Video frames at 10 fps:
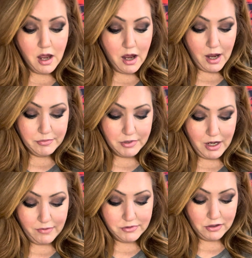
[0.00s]
I'm gonna
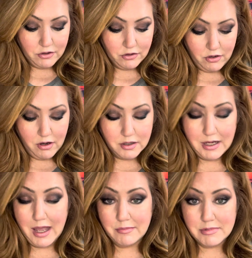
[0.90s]
have to look on
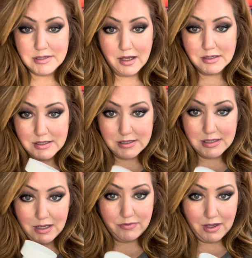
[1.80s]
Amazon to
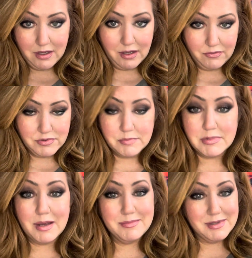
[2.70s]
see if
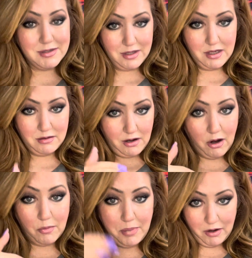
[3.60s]
sometimes
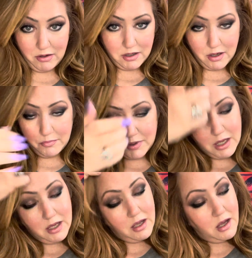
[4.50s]
our parent company